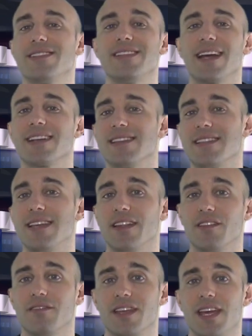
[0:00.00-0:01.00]
stacks at the
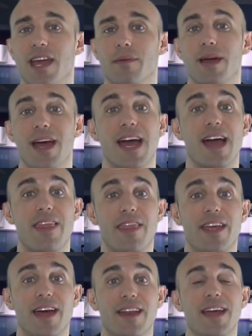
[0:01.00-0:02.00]
end of the game,
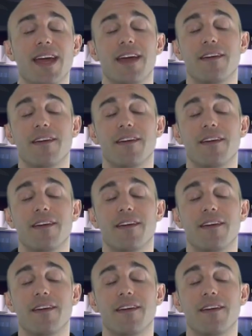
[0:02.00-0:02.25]
and then